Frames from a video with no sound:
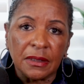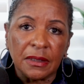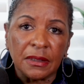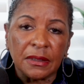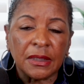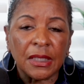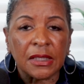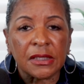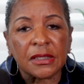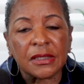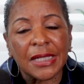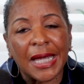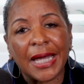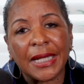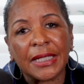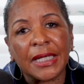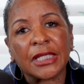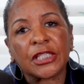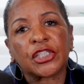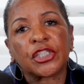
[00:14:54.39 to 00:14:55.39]
does
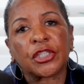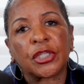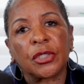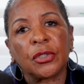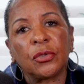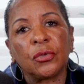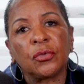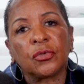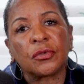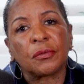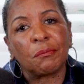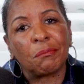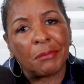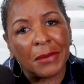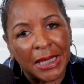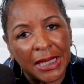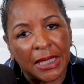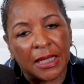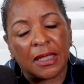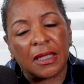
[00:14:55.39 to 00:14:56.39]
not excuse
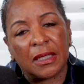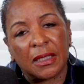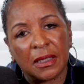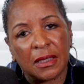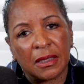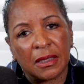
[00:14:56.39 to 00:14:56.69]
me.